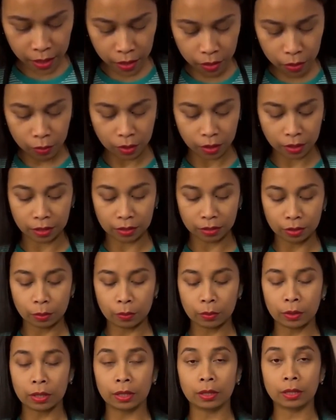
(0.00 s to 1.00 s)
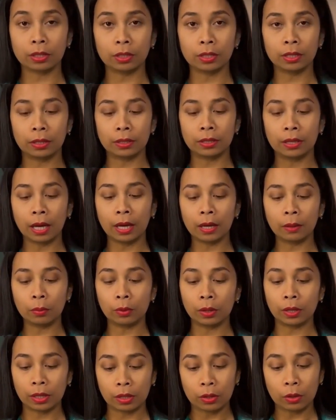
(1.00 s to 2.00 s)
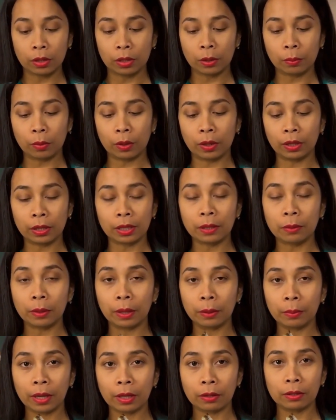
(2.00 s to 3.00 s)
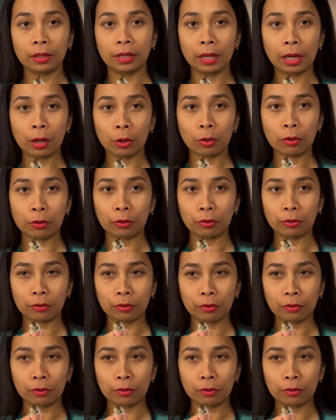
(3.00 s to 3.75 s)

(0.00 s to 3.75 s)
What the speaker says: It is really super delicious. I am really going to put it in my mouth now.